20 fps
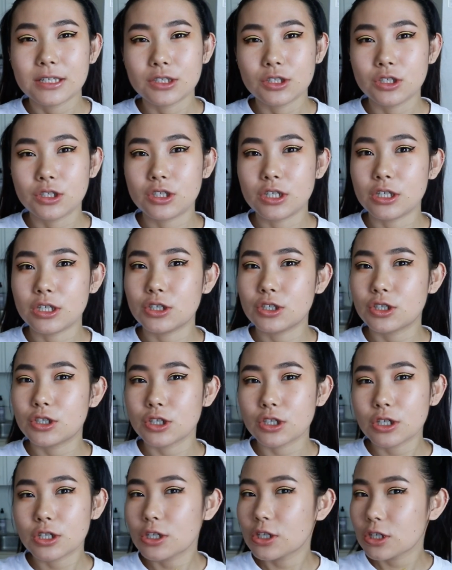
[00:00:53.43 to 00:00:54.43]

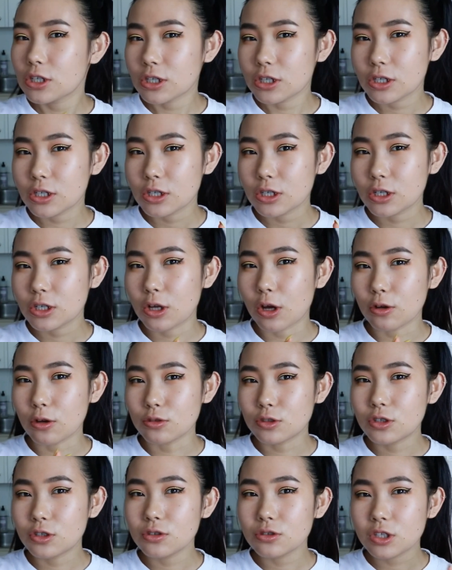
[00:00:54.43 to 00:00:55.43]
ginger
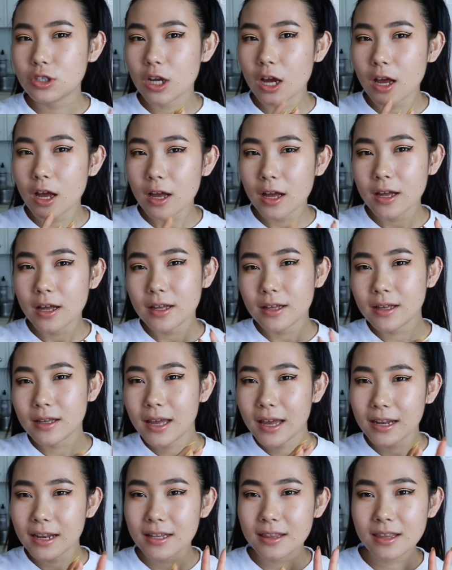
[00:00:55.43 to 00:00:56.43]
gochujang
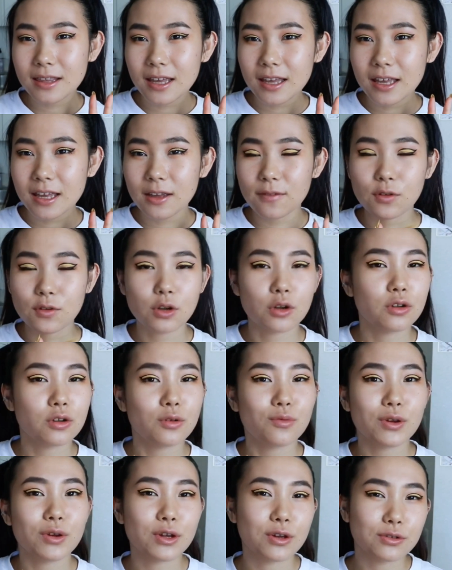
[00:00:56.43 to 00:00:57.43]
kind of thing. If you don't know
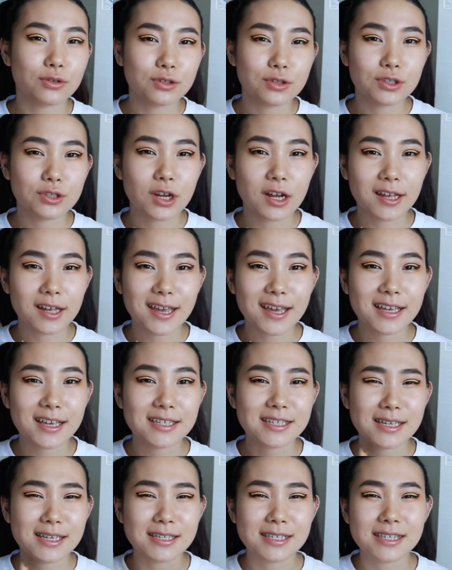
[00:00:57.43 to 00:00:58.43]
what gochujang is,
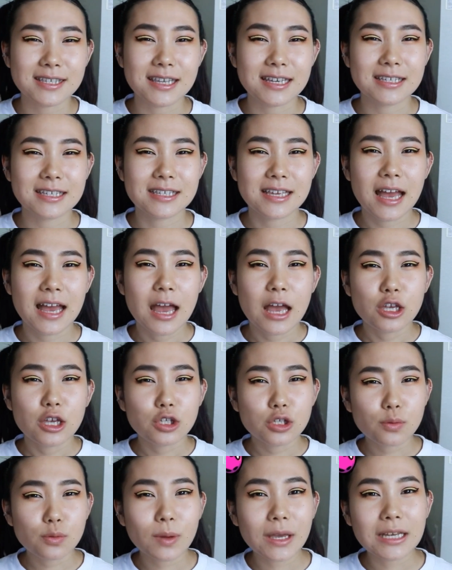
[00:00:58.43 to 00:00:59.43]
it's this
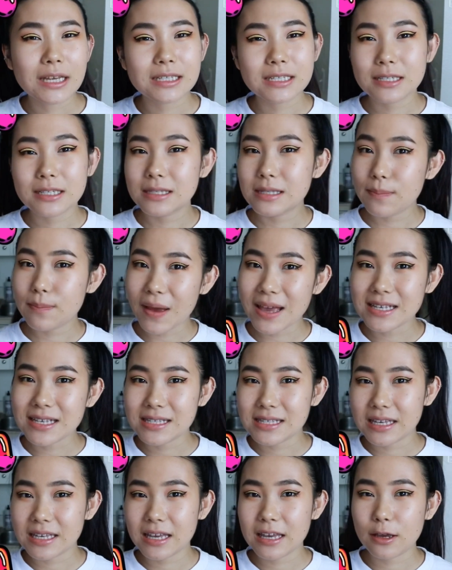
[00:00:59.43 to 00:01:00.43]
sweet,
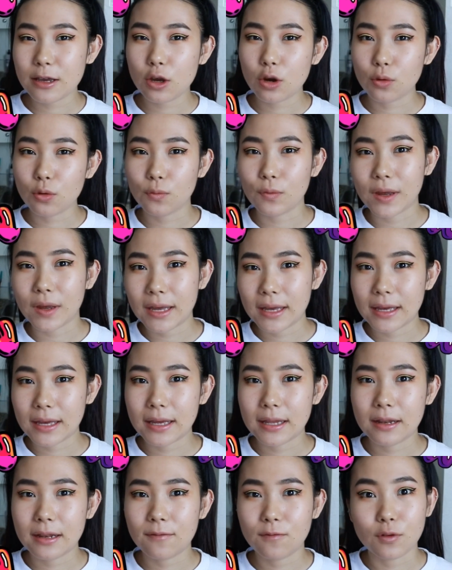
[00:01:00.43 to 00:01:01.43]
spicy,
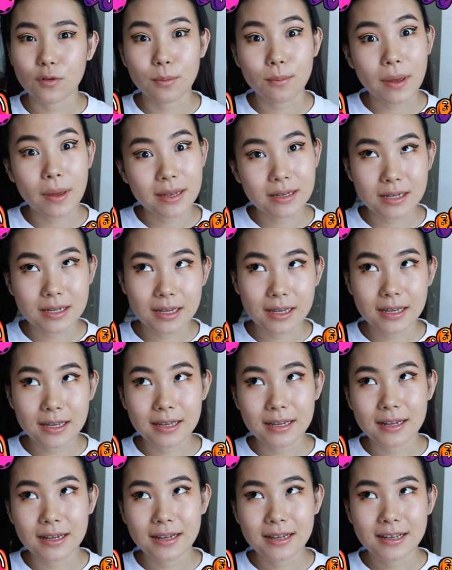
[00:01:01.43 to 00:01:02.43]
Korean fermented